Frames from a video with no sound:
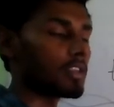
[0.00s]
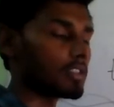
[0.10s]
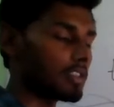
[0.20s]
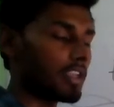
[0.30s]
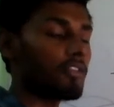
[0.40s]

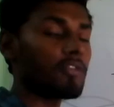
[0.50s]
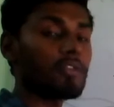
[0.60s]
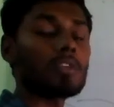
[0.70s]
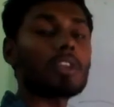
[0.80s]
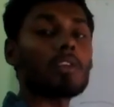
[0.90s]
safe
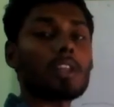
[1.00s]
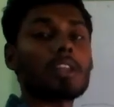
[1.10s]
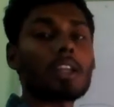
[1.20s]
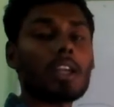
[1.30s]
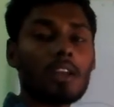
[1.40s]
without
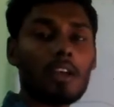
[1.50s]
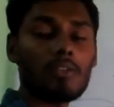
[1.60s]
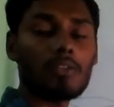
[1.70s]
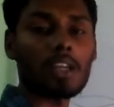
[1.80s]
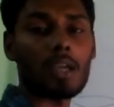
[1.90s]
any kind of
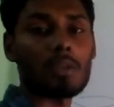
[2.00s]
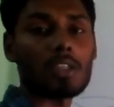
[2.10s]
damage.